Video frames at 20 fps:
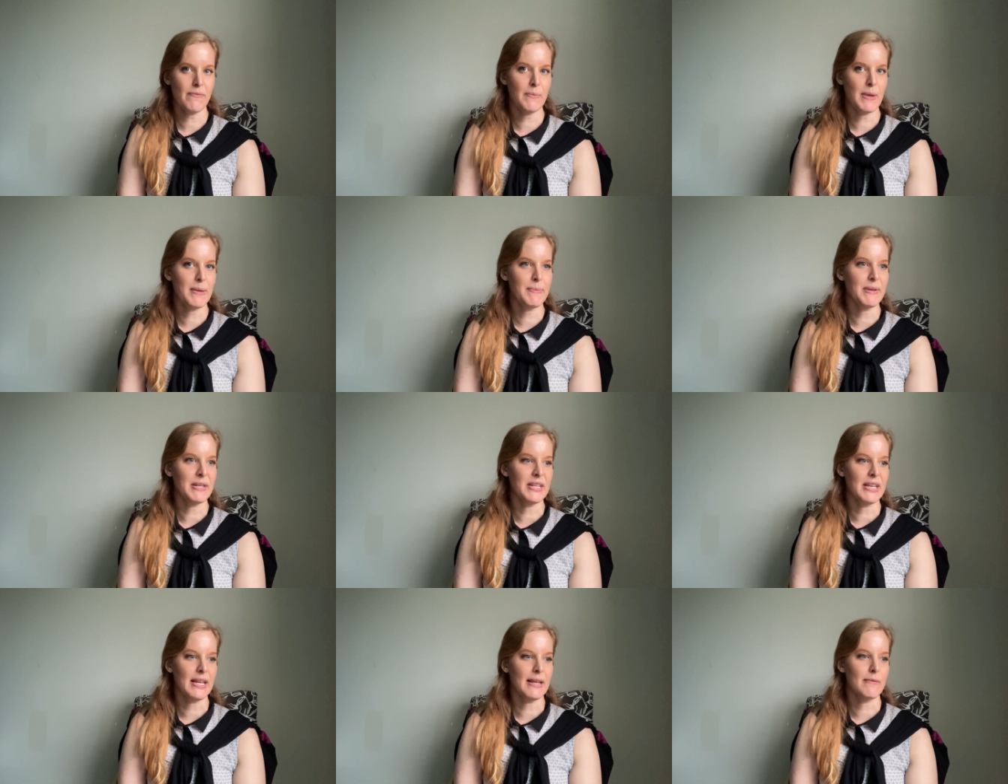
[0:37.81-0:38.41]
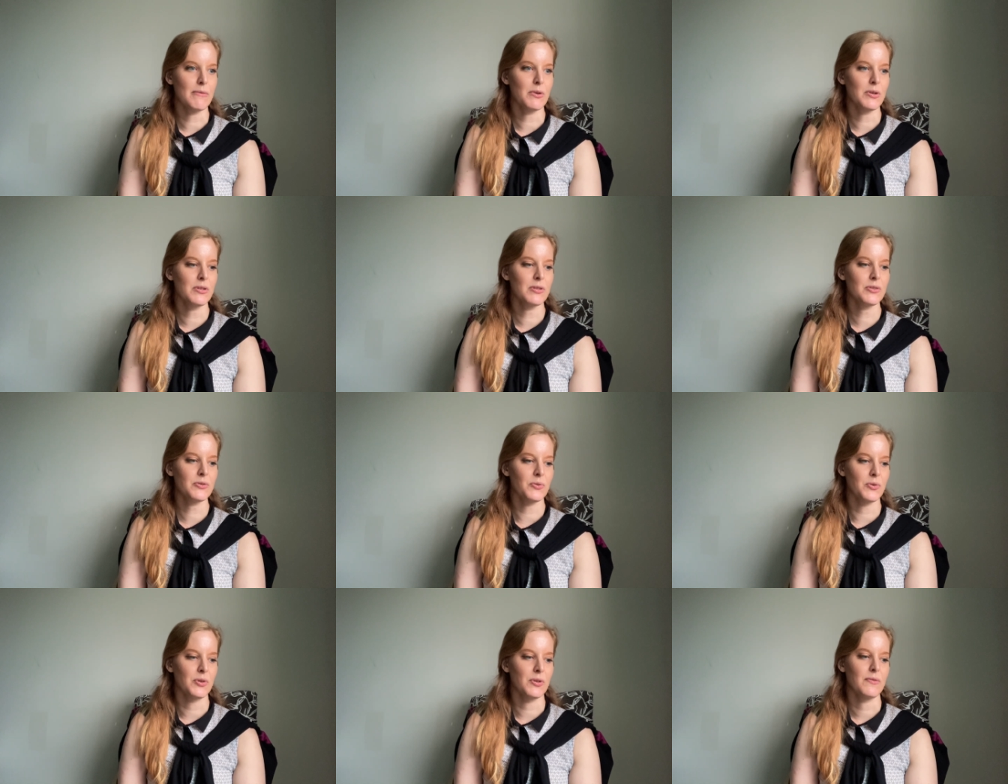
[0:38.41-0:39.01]
maybe
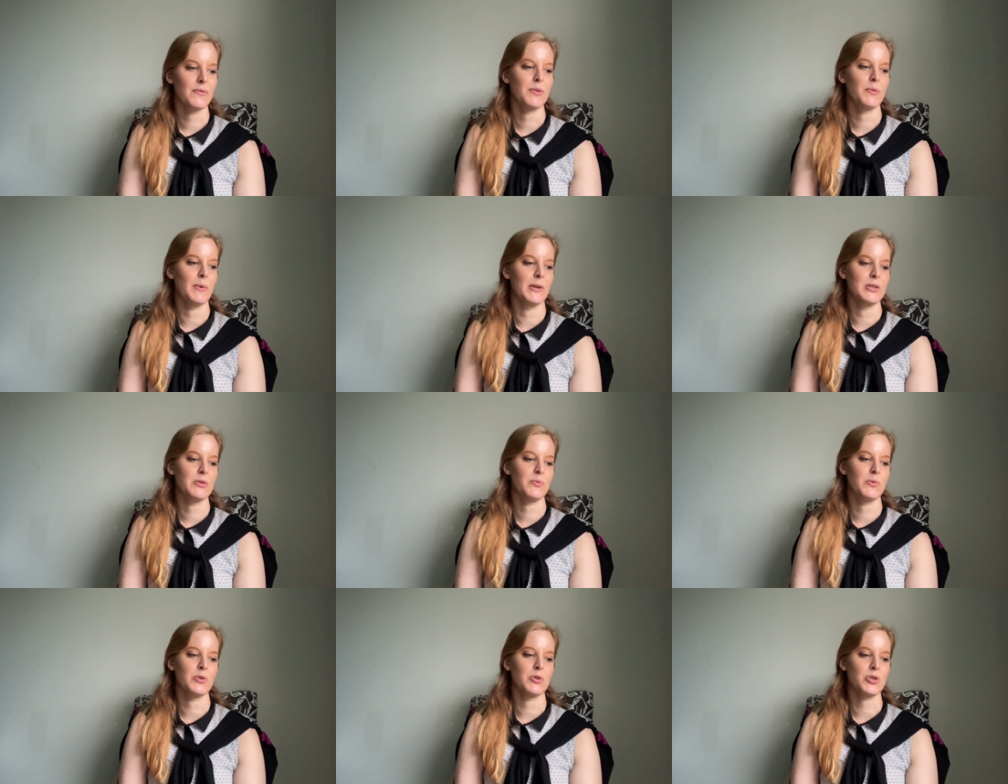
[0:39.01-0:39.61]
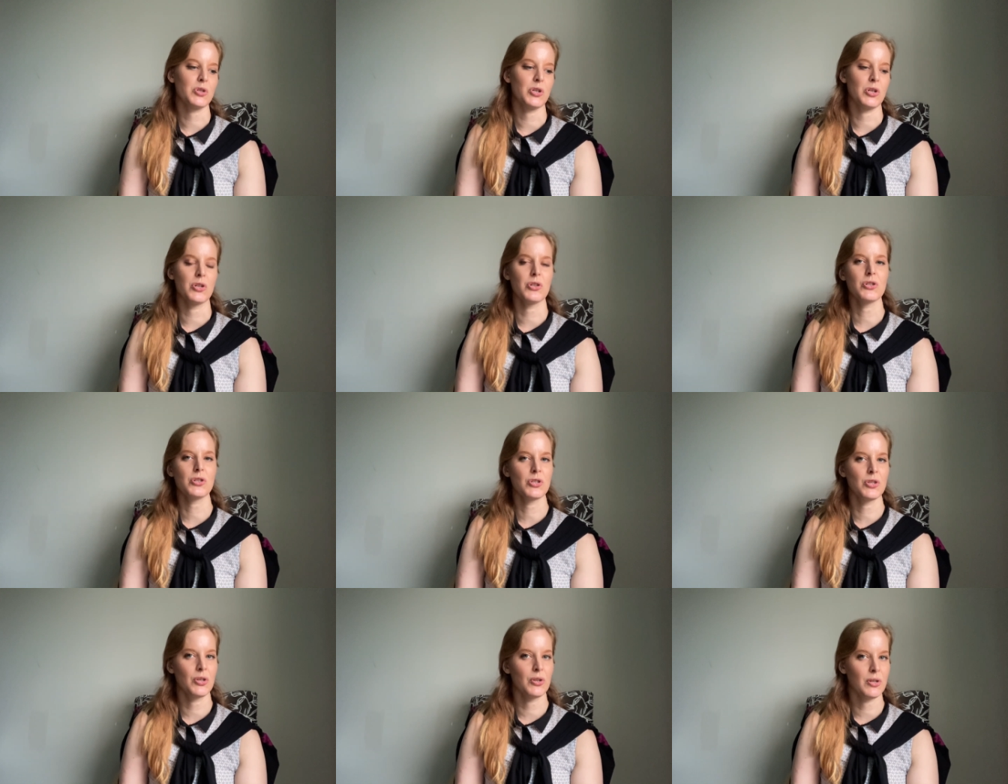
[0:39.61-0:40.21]
neighbors, or if you went to a
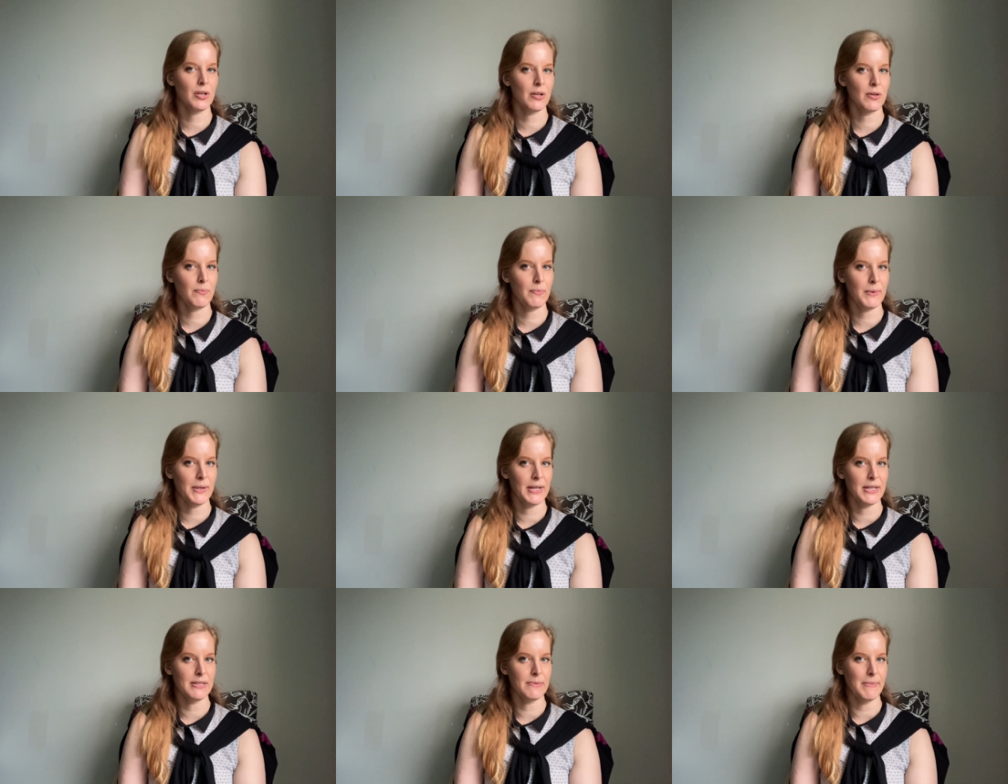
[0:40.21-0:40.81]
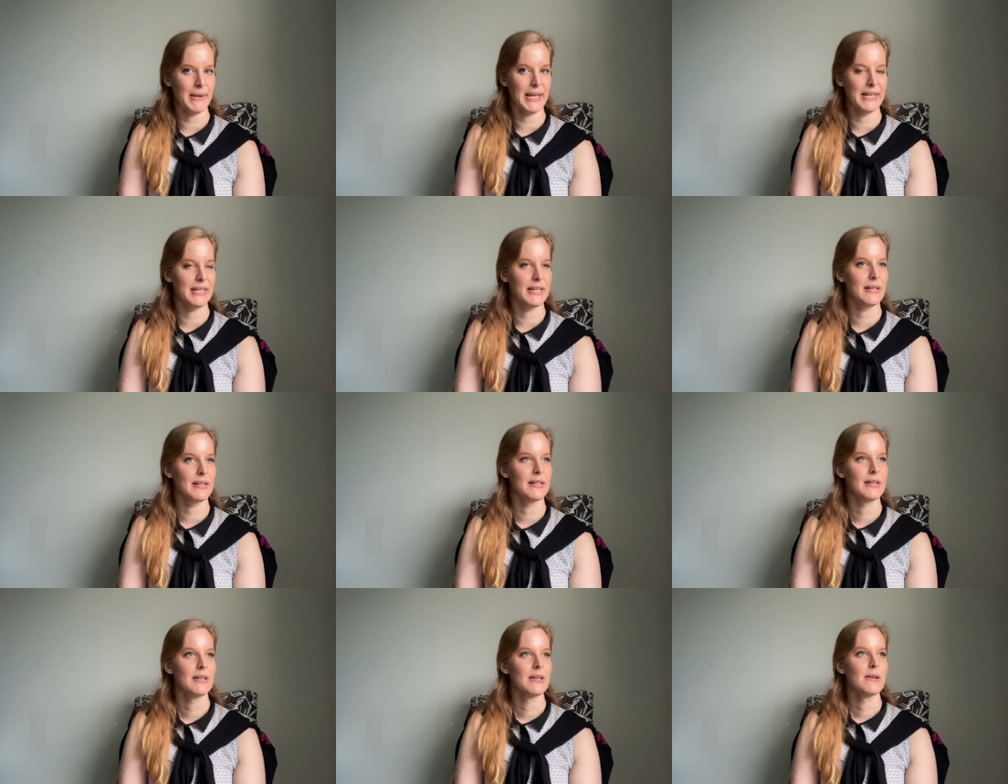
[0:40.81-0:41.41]
church, there could have been a
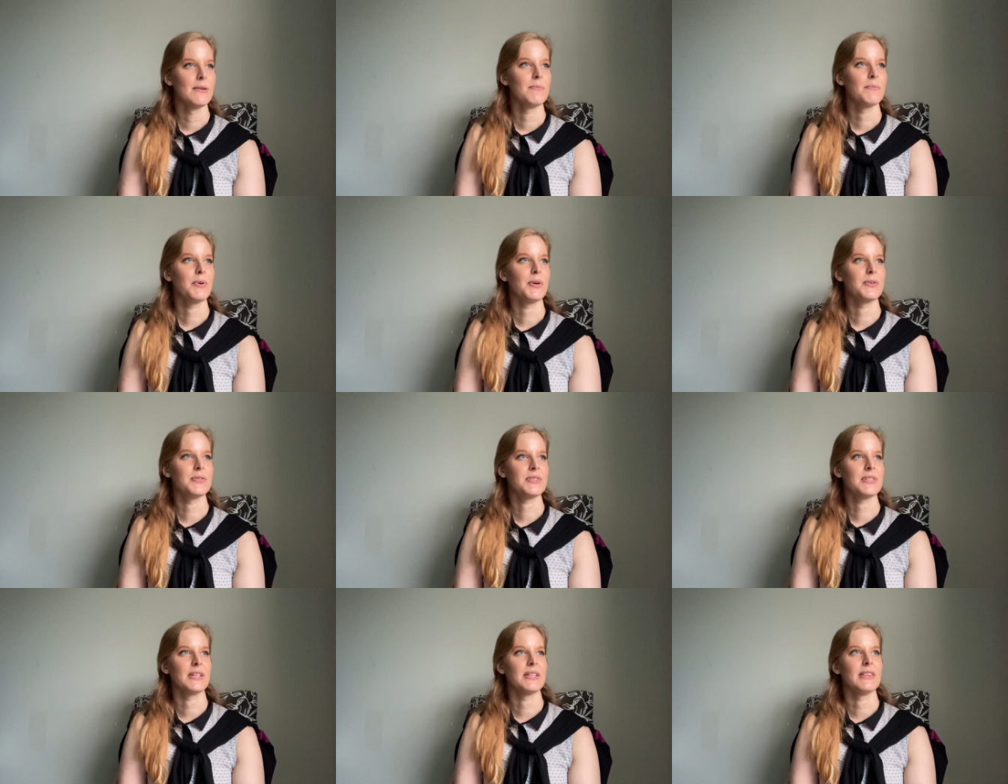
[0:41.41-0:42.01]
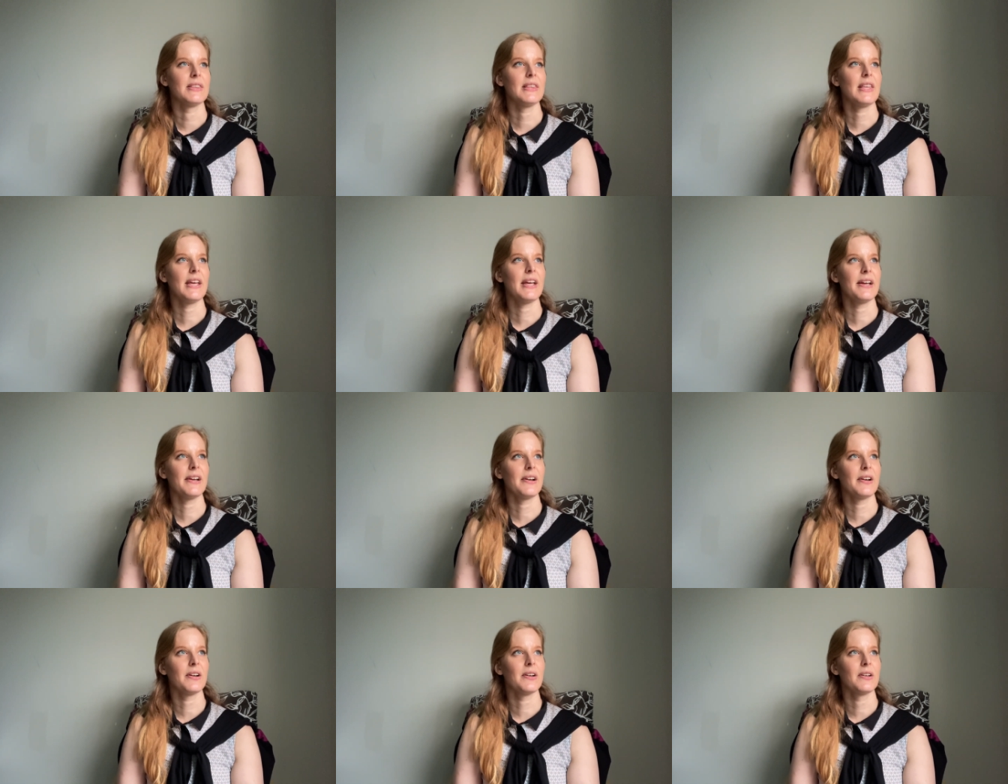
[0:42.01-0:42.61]
demanding person
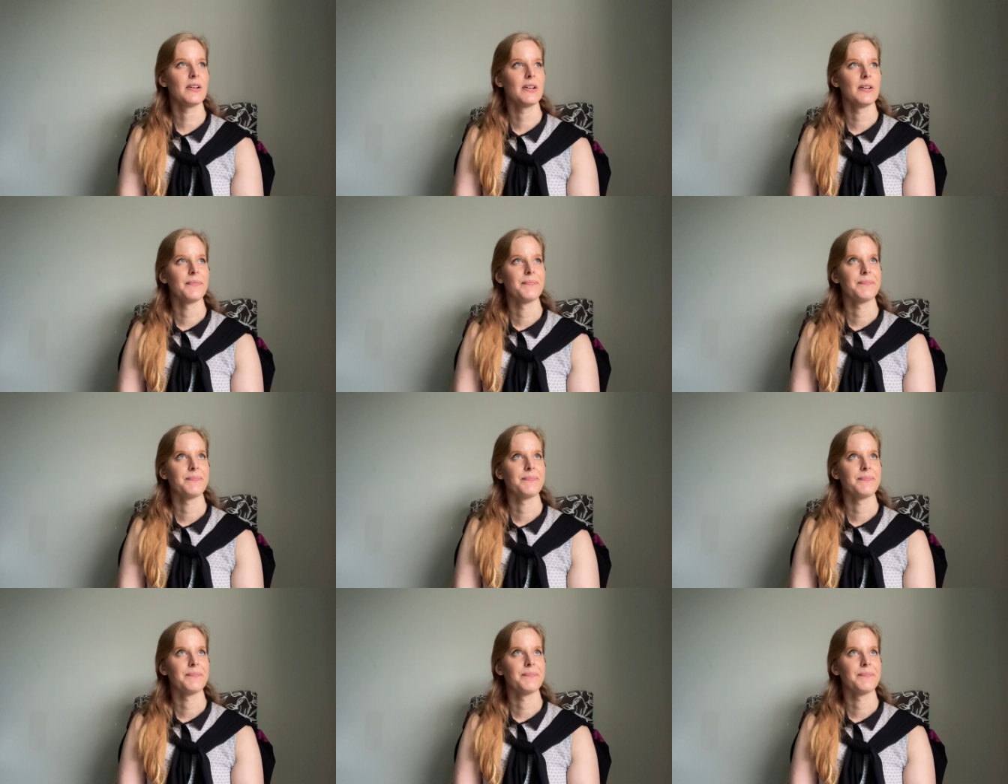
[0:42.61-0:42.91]
there.